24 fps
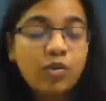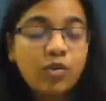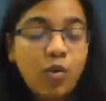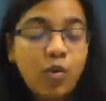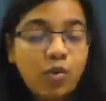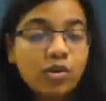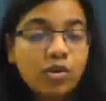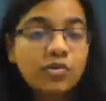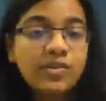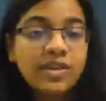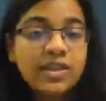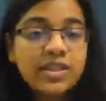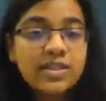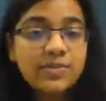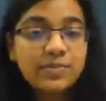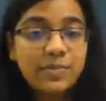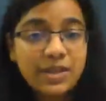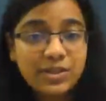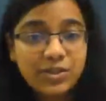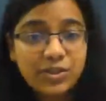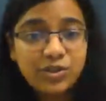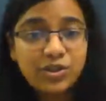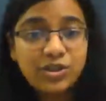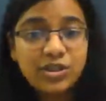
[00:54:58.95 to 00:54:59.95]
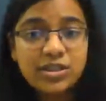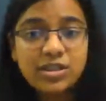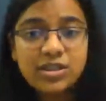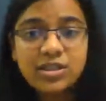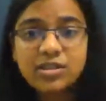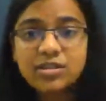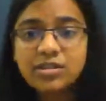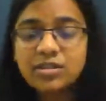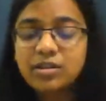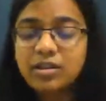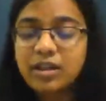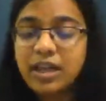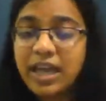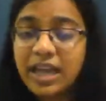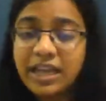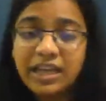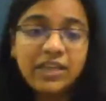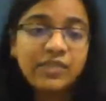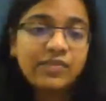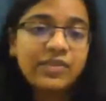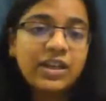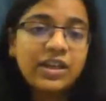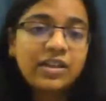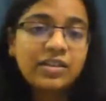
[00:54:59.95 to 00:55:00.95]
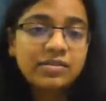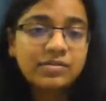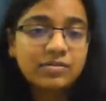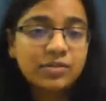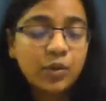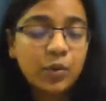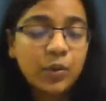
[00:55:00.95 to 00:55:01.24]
always message us anywhere,